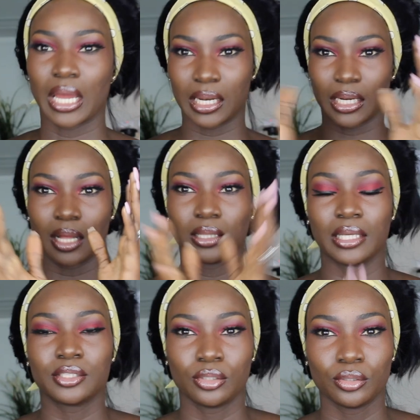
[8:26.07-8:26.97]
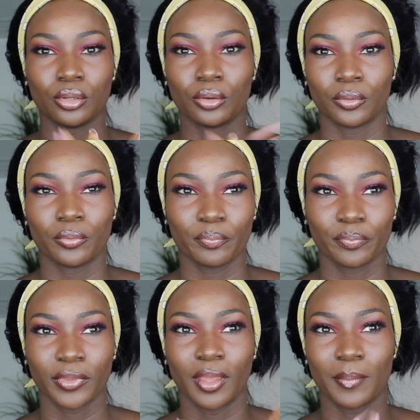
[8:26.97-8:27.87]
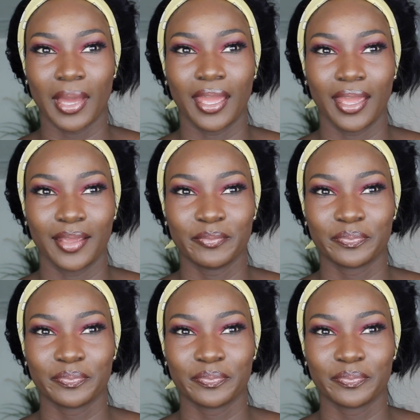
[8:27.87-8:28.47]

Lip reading: and I'll let you know my